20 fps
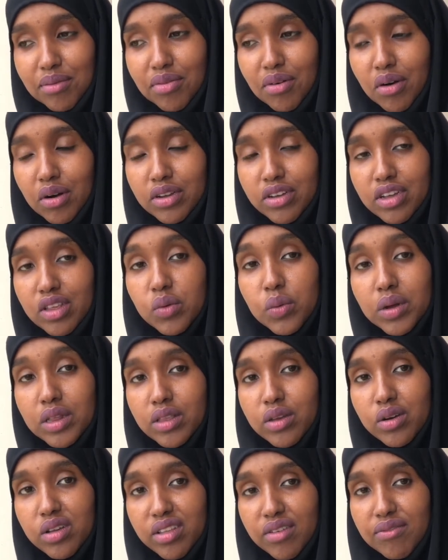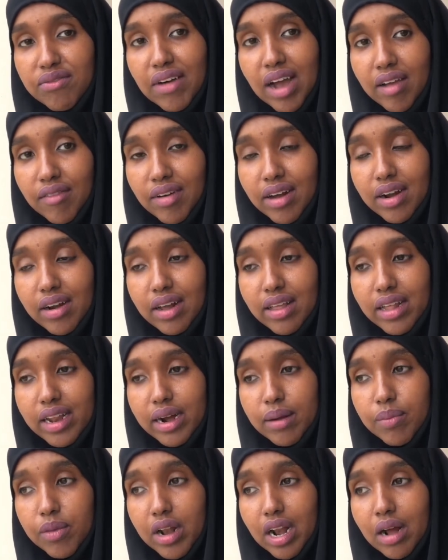for just 1,500,
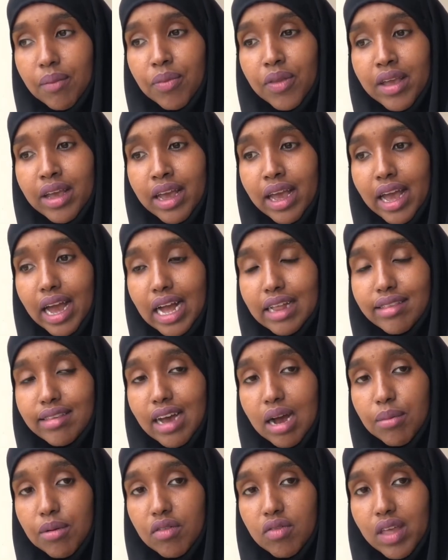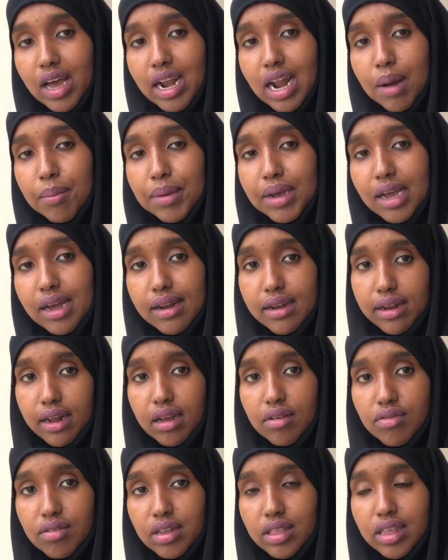alhamdulillah. On top of that, I'm getting
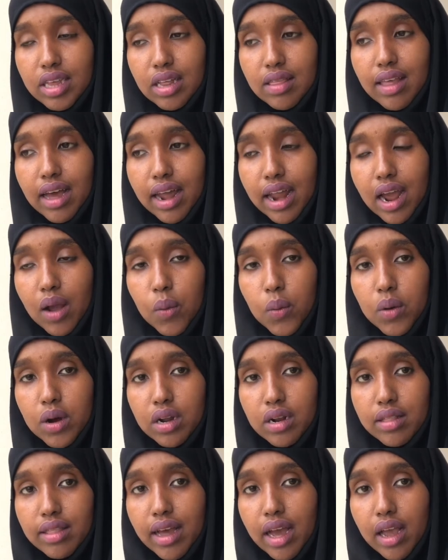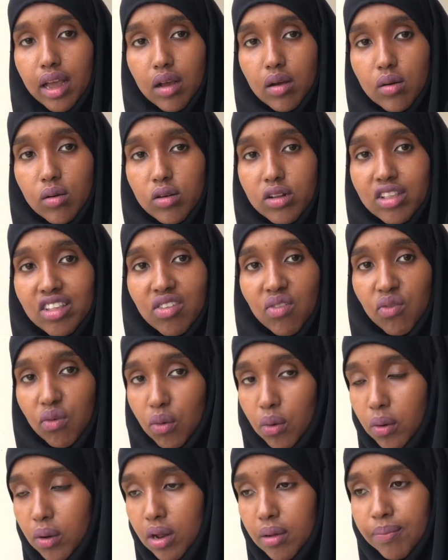everything that I want. That includes
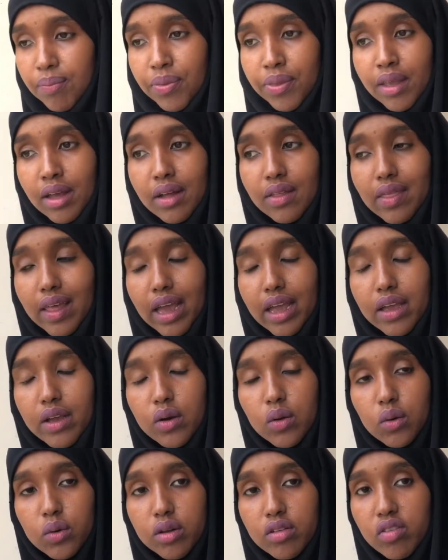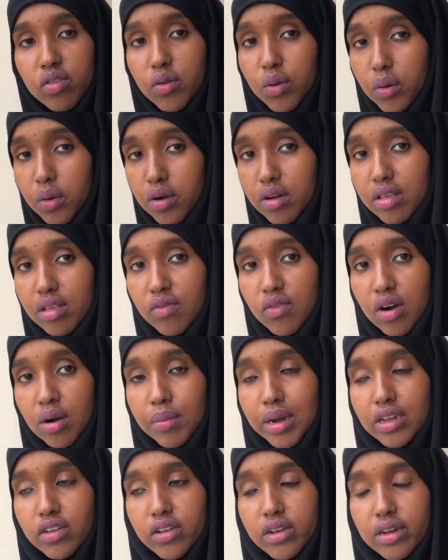food, that includes tours for
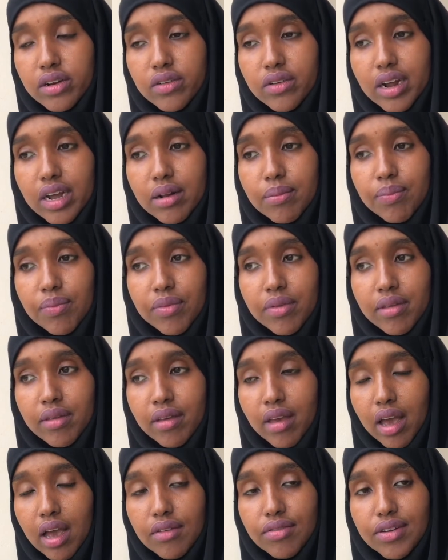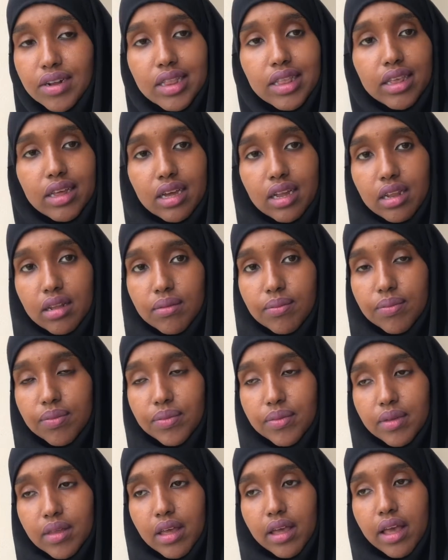my children, everything,
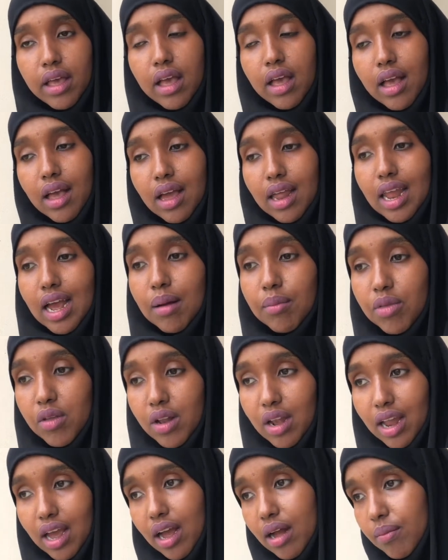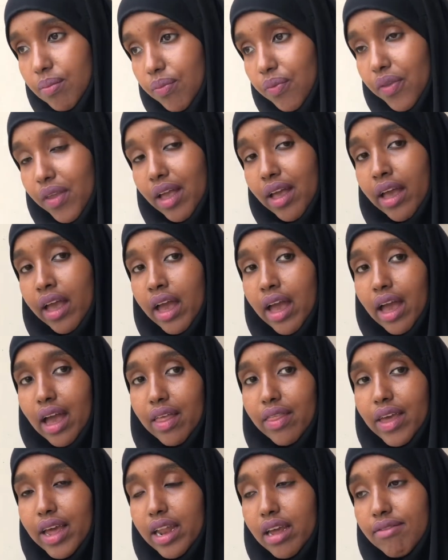alhamdulillah.
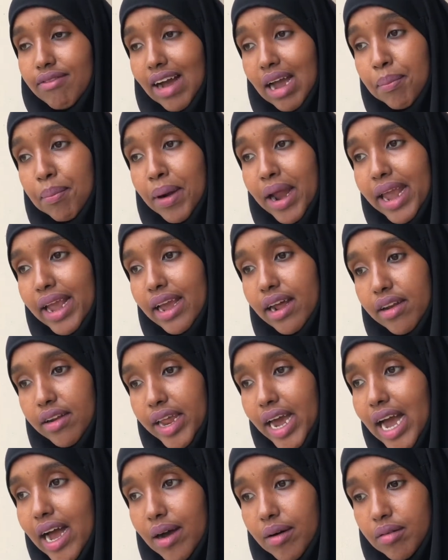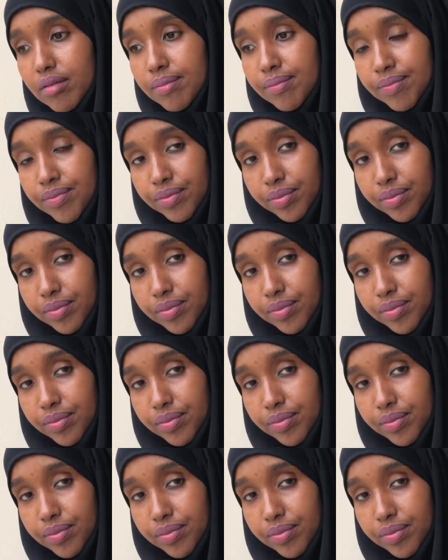And then if I break it down,